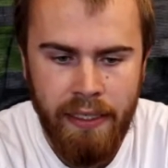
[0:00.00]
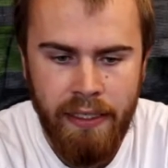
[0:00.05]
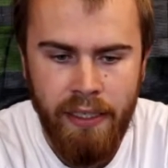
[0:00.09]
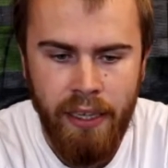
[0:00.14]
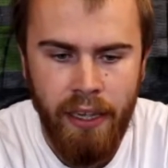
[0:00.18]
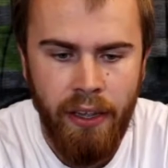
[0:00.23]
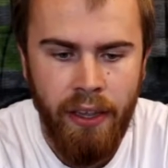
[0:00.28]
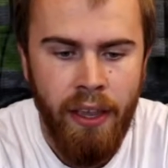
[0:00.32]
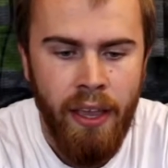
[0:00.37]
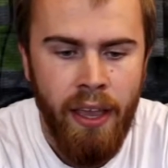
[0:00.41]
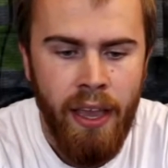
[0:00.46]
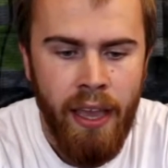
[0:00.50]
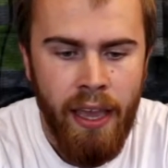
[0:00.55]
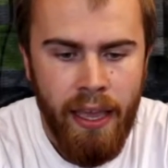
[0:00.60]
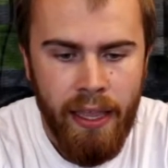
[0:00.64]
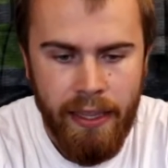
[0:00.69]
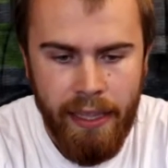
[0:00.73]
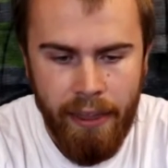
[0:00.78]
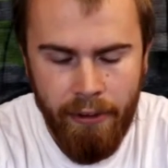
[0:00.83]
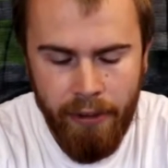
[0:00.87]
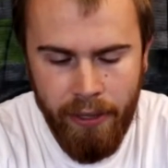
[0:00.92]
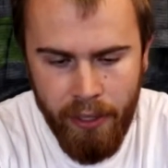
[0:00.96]
So
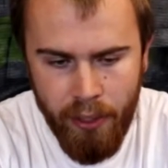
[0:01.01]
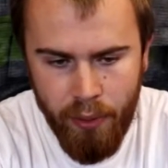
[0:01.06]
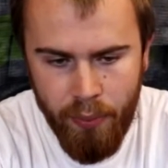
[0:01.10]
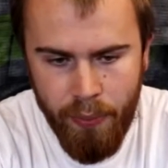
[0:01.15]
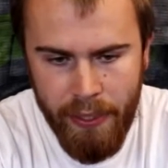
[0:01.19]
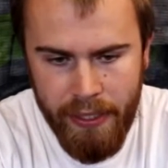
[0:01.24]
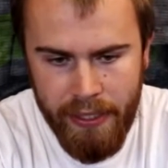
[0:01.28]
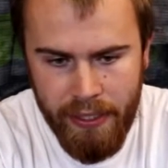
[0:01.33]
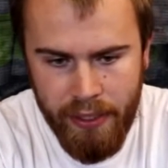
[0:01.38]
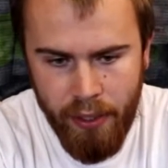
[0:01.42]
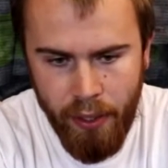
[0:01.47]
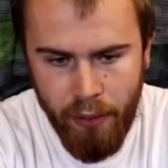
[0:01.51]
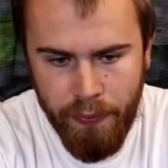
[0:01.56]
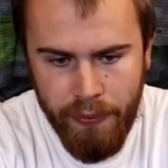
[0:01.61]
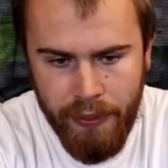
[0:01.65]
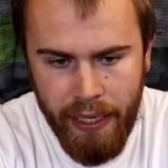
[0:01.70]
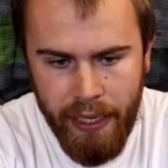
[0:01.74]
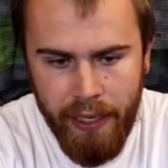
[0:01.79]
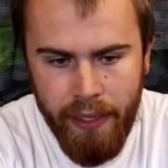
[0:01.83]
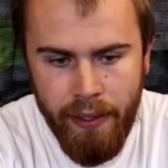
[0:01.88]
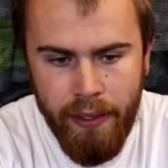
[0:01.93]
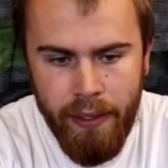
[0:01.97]
they're a little bit
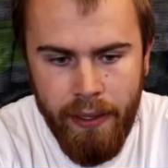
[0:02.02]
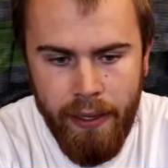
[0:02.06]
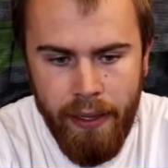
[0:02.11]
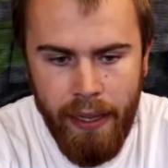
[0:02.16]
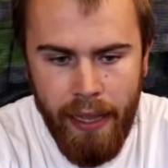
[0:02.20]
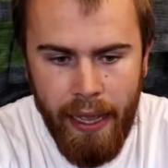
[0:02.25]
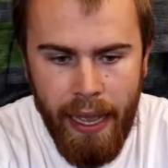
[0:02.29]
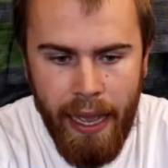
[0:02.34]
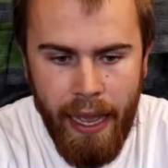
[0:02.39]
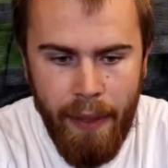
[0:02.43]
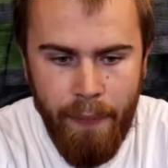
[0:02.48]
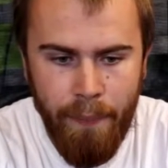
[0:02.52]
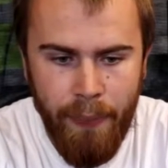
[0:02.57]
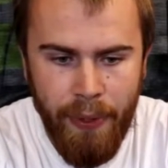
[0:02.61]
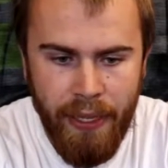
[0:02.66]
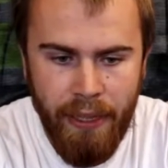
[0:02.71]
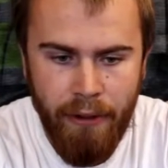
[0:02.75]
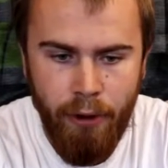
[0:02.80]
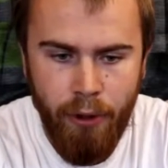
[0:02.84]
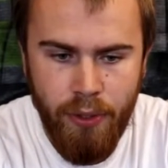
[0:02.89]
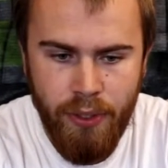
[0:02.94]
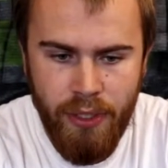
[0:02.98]
softer, but
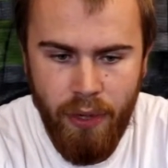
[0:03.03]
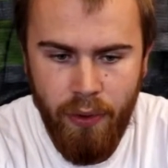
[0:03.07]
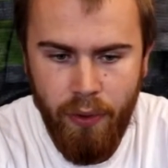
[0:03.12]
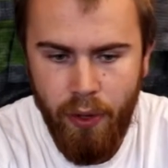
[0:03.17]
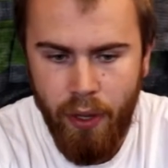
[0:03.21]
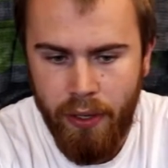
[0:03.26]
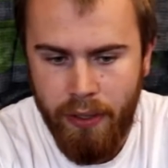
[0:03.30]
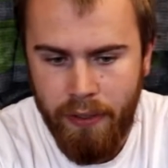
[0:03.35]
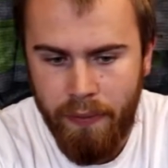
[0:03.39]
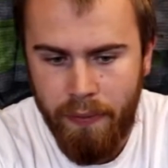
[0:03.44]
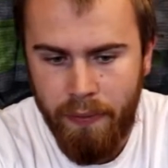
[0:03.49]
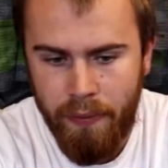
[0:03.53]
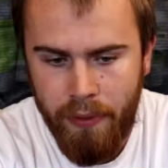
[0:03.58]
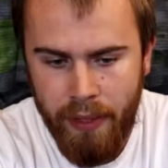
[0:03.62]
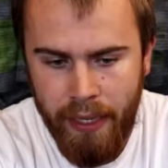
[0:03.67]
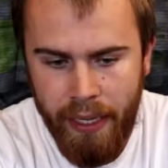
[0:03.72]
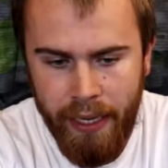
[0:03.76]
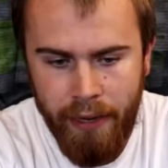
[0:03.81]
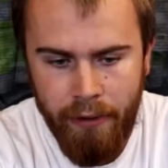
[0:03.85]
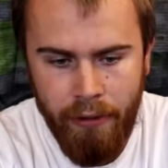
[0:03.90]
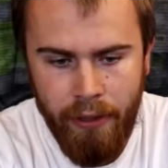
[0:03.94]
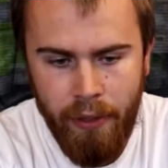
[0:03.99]
they're also a lot
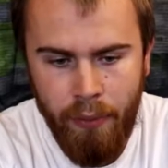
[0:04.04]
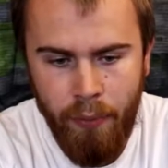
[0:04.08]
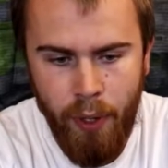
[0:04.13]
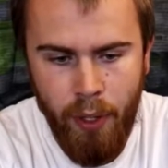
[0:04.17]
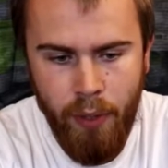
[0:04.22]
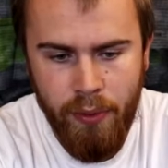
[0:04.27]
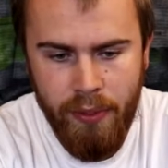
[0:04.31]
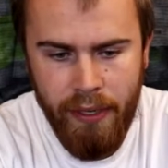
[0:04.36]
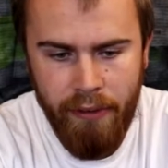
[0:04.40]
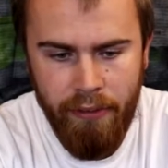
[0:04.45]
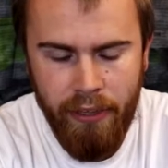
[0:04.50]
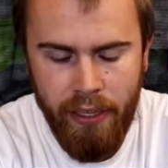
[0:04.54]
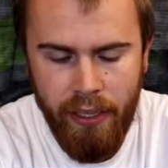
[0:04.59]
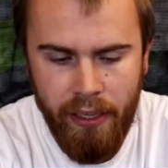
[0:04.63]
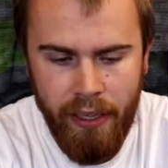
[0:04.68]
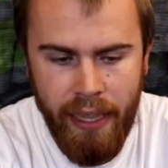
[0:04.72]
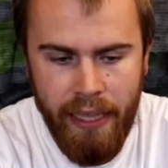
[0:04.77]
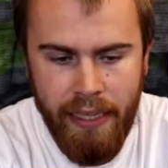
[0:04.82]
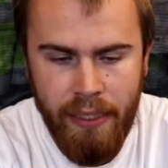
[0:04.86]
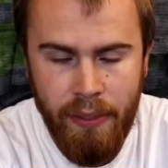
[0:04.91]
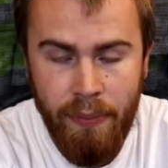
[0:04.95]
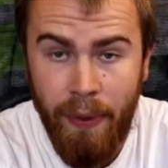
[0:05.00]
thicker in the walls and everything
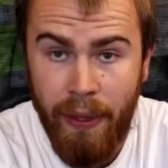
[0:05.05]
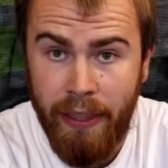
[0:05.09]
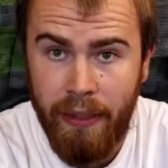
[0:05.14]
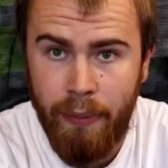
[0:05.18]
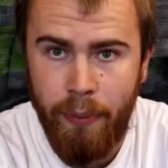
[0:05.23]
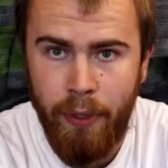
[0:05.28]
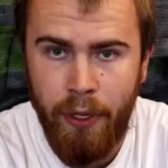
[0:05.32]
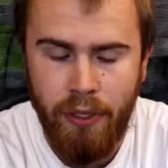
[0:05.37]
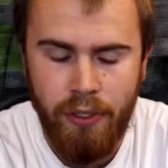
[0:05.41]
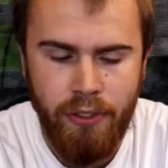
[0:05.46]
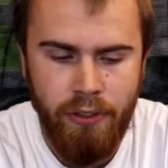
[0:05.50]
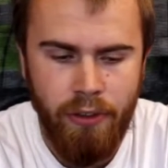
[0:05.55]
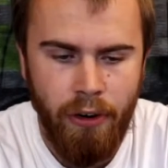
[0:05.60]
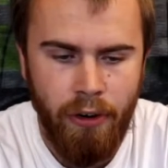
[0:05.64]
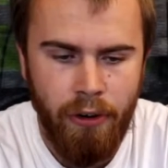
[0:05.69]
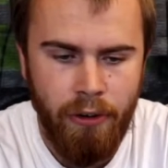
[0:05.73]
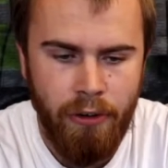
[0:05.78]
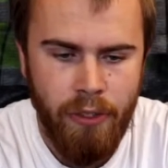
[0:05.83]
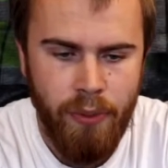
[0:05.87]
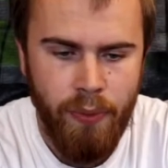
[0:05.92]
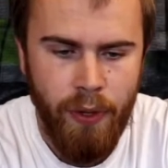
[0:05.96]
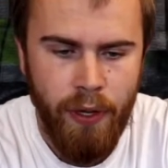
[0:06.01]
like that to make them a lot
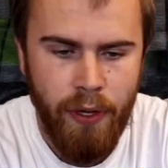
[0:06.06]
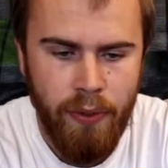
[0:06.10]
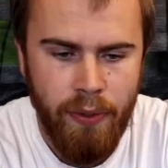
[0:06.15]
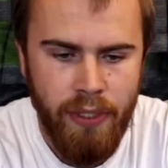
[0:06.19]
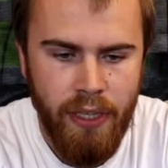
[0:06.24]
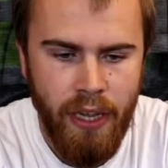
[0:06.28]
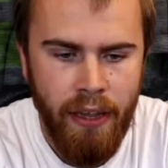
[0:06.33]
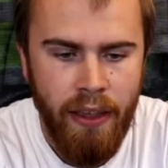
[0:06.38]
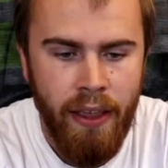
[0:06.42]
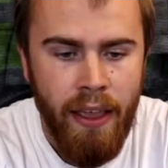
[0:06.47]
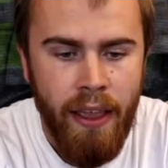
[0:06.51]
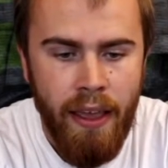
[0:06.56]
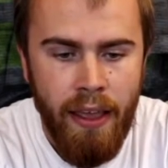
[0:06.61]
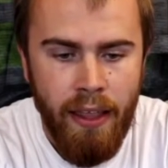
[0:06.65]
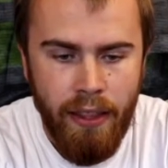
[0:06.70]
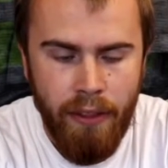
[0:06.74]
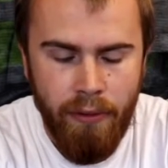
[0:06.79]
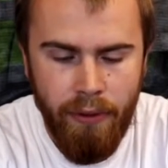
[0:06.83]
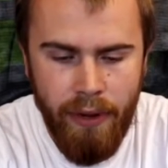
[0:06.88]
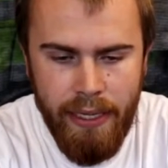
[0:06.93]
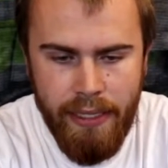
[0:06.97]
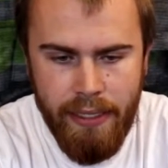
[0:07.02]
stronger as well. So
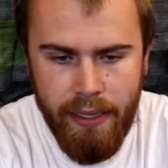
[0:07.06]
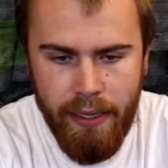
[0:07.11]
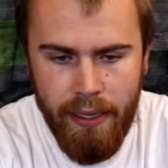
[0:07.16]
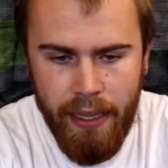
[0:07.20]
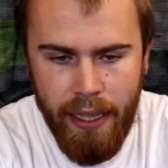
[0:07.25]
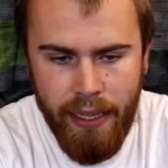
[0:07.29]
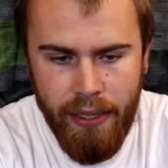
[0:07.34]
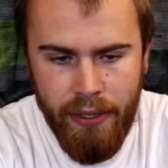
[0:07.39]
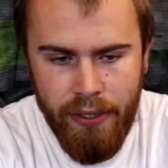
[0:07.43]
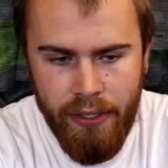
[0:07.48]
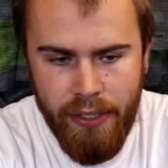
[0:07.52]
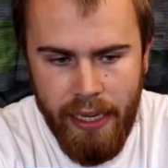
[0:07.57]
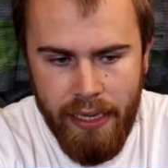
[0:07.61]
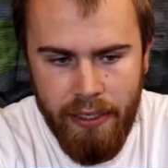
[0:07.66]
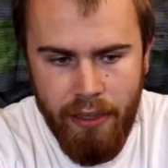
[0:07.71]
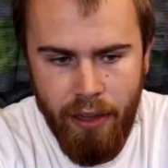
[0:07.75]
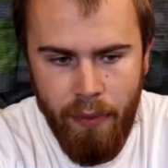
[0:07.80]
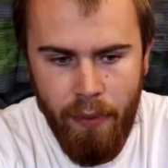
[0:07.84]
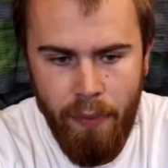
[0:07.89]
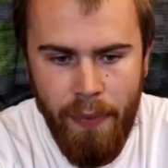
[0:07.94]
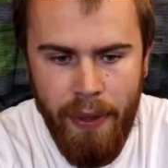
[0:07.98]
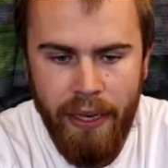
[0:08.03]
the reason that they use that
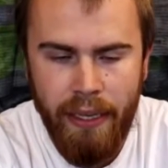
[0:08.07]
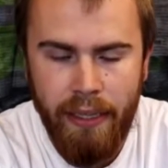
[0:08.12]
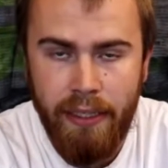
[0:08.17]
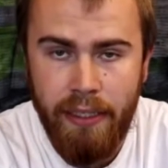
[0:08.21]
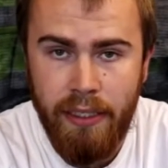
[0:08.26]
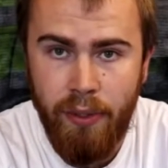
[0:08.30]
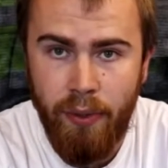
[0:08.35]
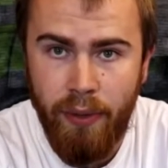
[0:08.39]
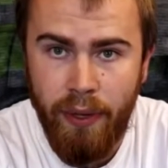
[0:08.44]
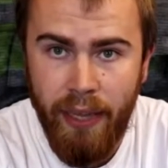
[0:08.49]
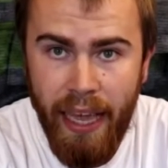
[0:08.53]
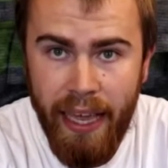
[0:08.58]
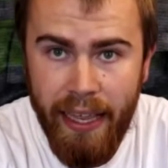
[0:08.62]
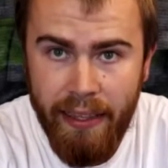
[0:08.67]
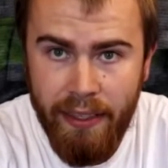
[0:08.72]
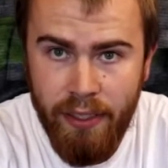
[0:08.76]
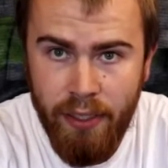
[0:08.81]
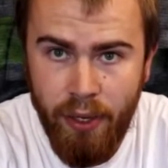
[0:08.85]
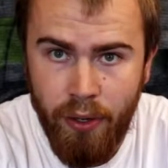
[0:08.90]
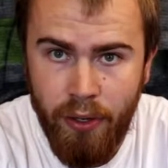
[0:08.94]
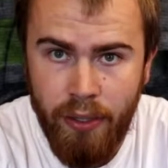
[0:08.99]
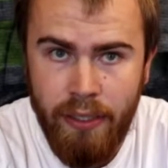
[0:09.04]
type of metal is to allow the
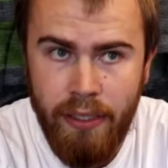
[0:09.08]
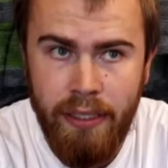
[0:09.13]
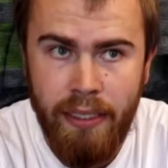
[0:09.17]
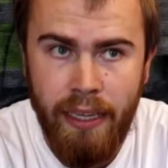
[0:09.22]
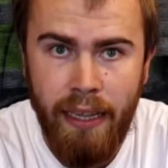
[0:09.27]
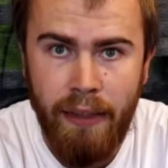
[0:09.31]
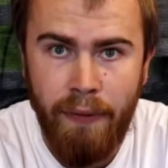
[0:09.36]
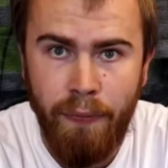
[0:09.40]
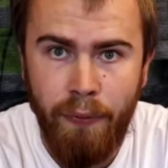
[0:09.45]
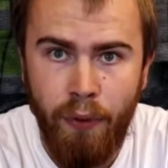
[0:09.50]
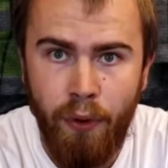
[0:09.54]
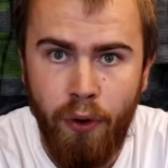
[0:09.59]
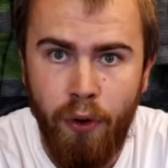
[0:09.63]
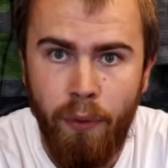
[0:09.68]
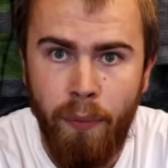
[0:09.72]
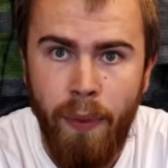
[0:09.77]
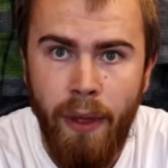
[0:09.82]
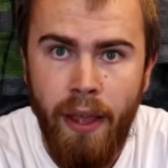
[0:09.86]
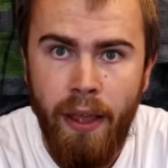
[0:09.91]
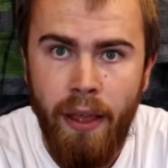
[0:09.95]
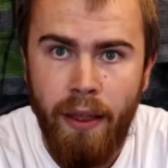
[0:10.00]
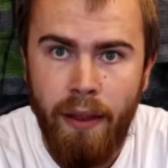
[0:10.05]
socket to
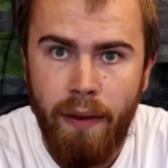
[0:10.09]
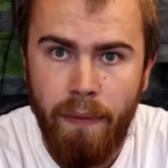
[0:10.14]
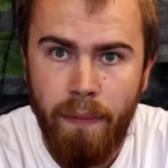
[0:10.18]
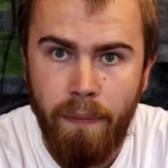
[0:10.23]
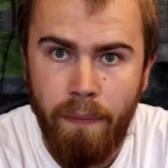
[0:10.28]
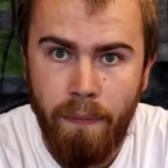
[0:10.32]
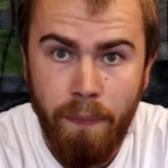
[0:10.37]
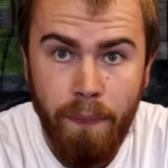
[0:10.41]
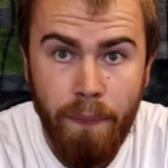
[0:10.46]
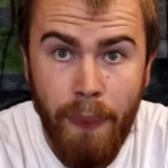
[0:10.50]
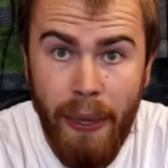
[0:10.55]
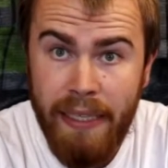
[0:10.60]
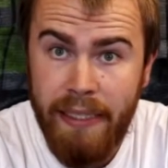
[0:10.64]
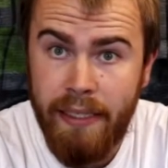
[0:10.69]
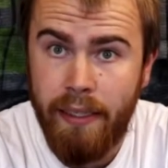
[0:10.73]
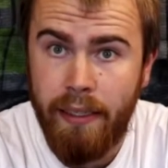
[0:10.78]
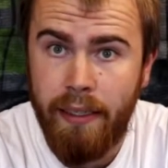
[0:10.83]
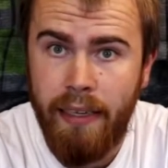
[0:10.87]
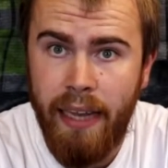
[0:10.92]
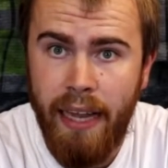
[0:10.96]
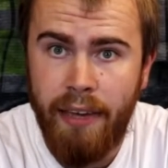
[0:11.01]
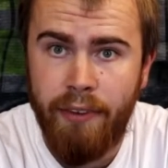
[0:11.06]
deform,
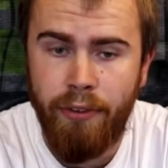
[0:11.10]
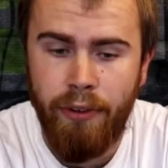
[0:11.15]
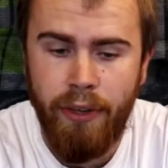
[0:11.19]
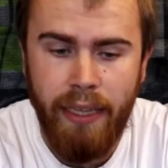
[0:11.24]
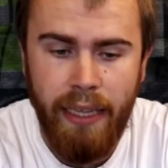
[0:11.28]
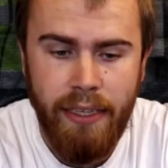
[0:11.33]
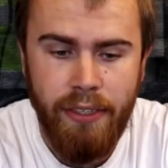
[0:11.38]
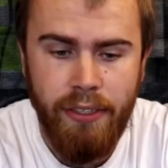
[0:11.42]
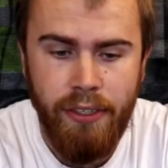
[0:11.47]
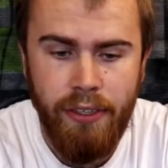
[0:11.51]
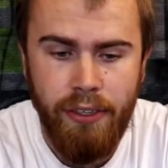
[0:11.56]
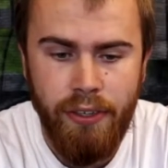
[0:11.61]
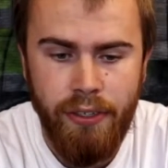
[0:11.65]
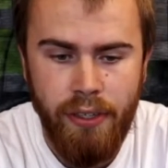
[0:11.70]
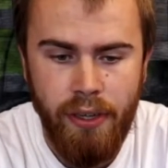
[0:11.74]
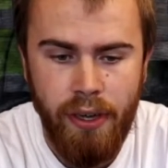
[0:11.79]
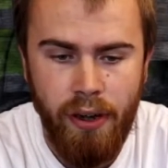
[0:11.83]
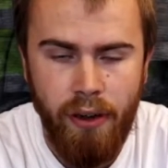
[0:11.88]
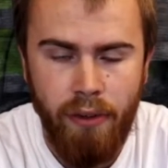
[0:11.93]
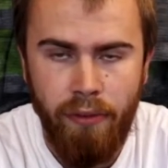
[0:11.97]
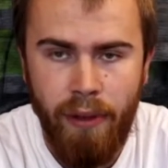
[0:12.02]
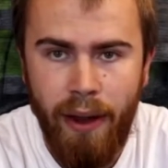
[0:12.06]
basically naturally as you use
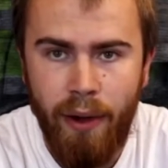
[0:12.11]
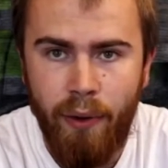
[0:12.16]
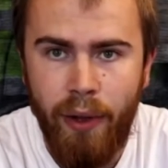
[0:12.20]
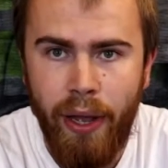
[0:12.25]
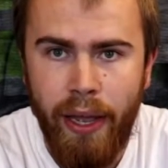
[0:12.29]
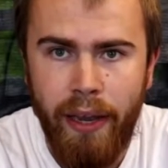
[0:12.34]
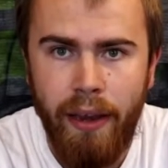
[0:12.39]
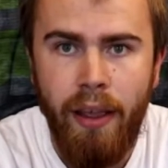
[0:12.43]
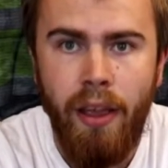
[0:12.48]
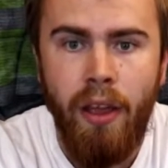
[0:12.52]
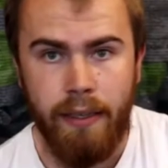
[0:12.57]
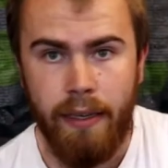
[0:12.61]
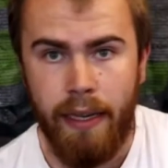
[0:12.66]
it on a rattle gun.